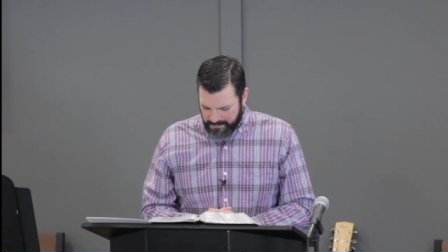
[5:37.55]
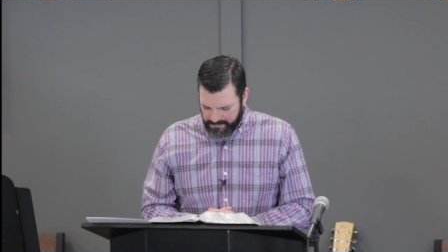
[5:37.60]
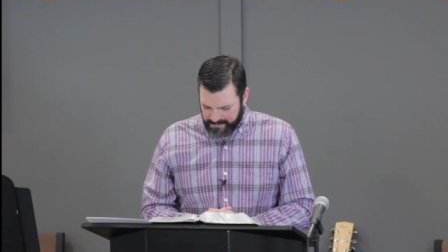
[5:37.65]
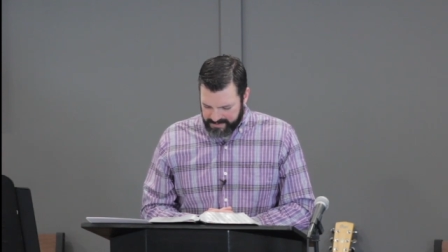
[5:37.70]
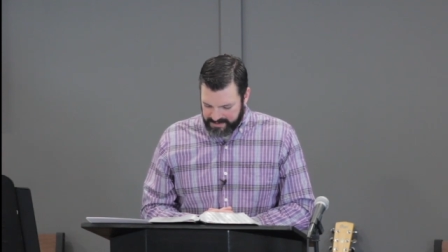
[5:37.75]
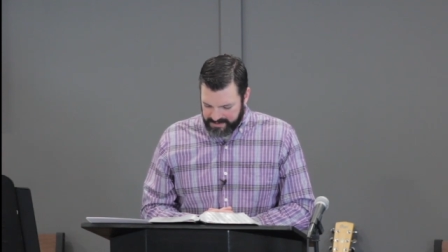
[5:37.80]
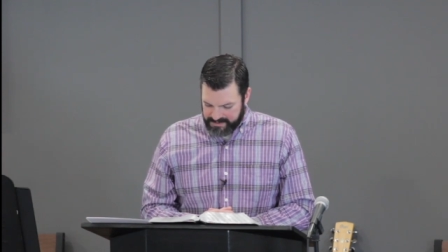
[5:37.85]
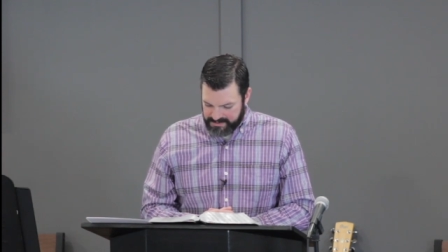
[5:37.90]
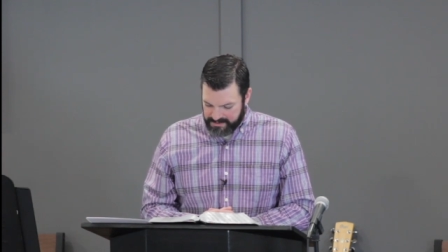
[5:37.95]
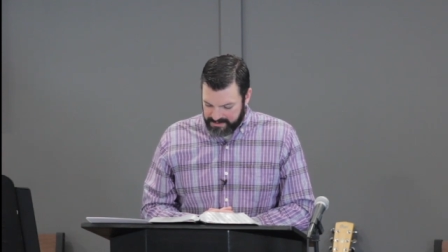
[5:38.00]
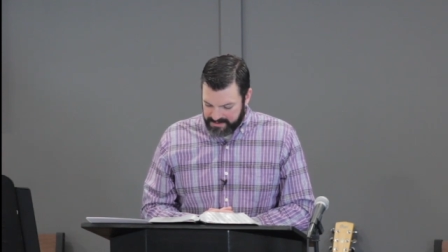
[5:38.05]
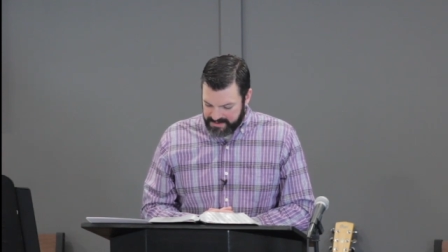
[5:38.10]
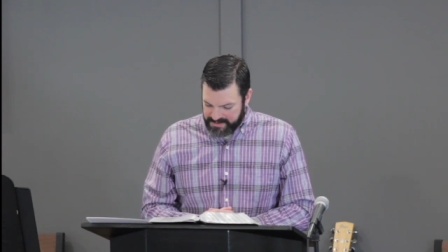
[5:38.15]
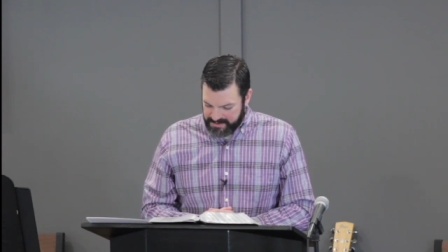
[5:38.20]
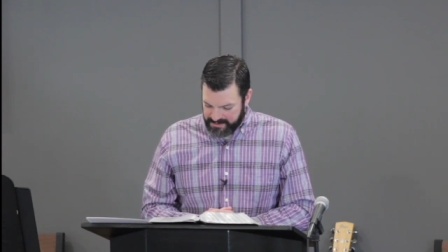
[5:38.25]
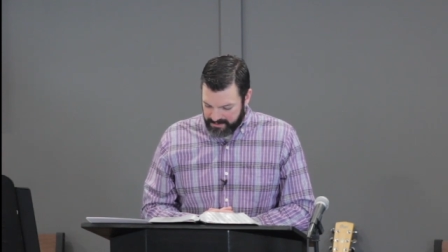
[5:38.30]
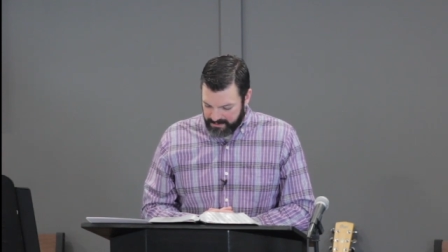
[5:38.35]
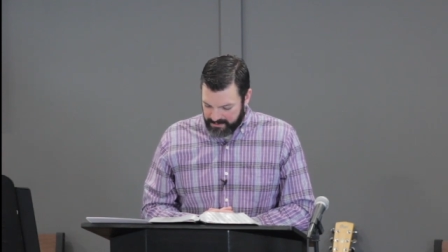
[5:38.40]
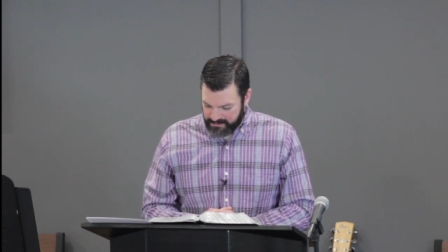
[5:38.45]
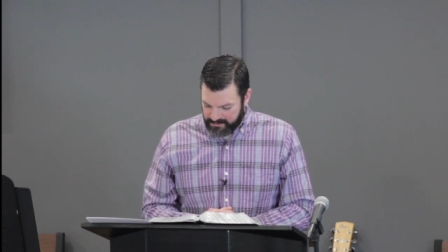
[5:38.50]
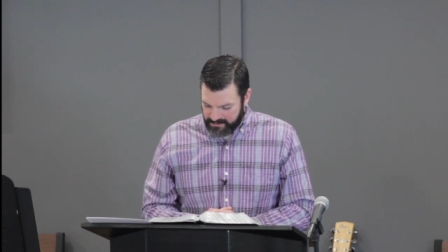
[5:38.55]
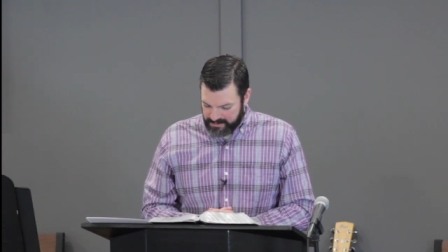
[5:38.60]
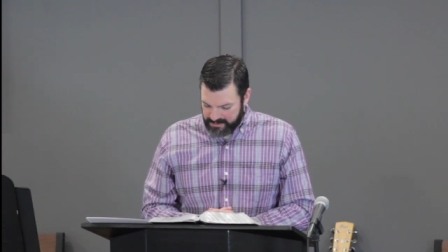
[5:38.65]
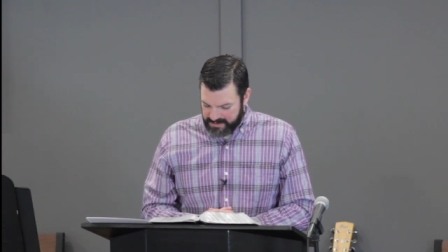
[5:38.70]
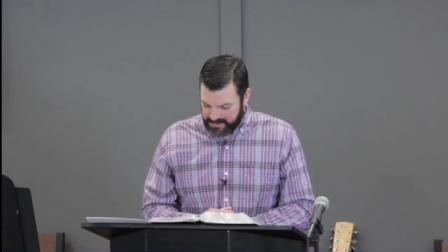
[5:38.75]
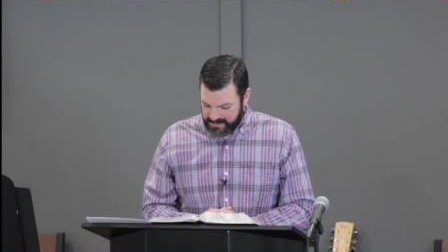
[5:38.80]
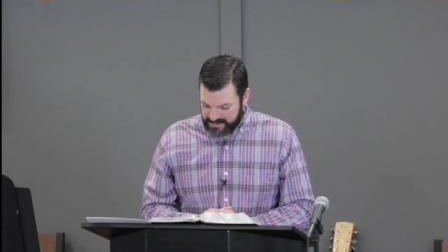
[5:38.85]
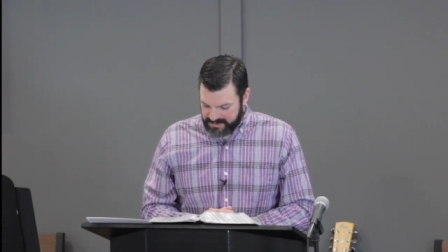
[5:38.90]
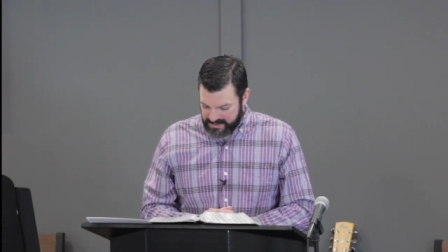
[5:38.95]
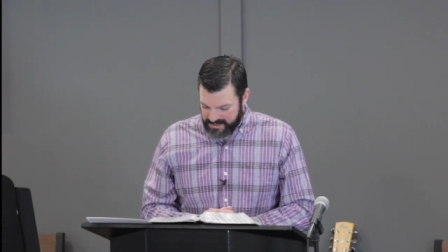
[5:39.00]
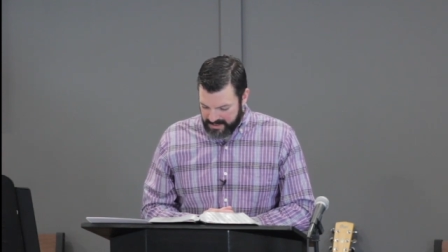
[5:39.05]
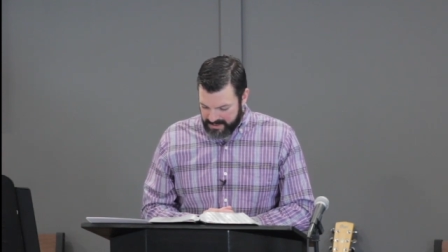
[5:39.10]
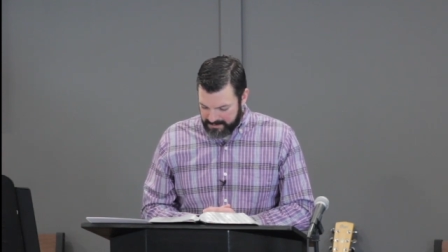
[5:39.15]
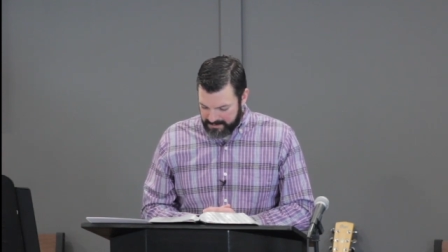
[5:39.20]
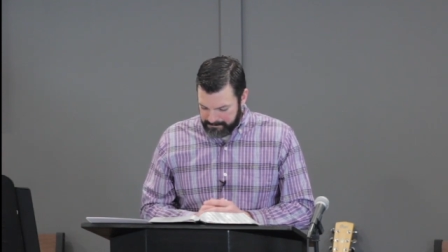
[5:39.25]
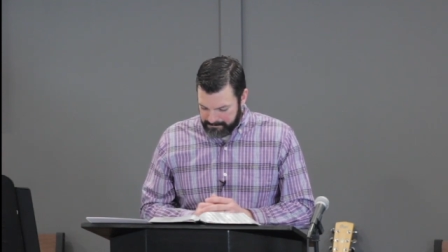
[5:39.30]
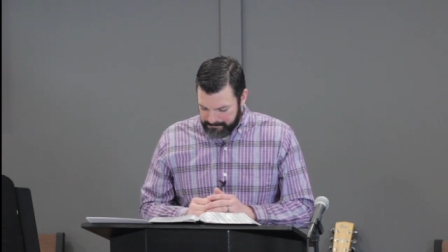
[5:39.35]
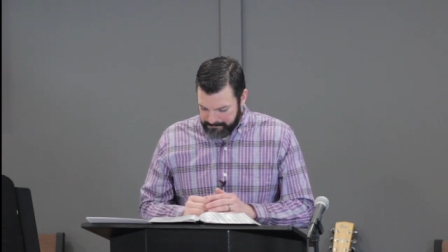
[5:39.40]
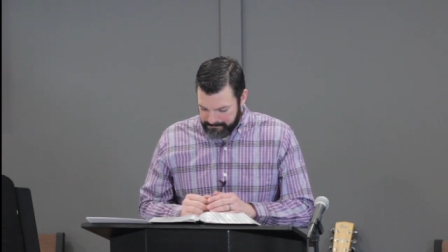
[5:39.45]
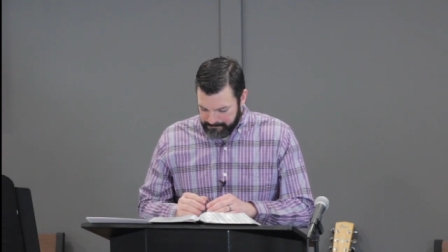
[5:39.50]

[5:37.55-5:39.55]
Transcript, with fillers: And they stood still, looking sad.